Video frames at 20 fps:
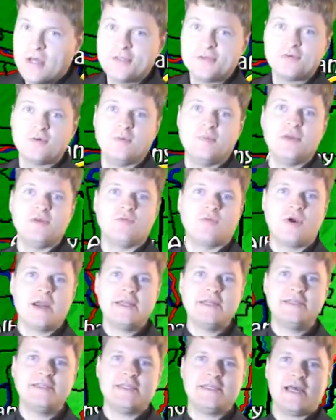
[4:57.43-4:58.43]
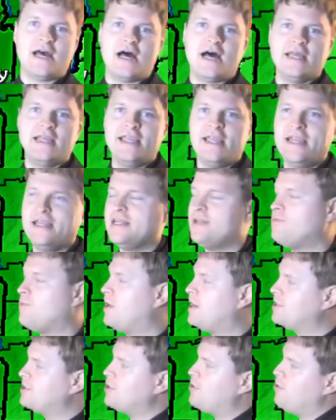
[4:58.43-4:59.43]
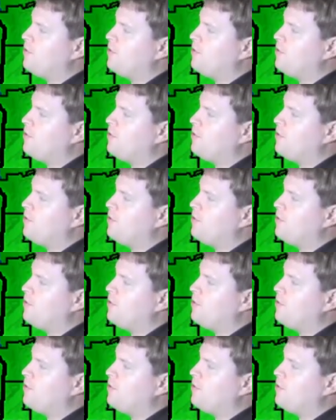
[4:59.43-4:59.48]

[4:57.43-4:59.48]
weather will be right in the I-81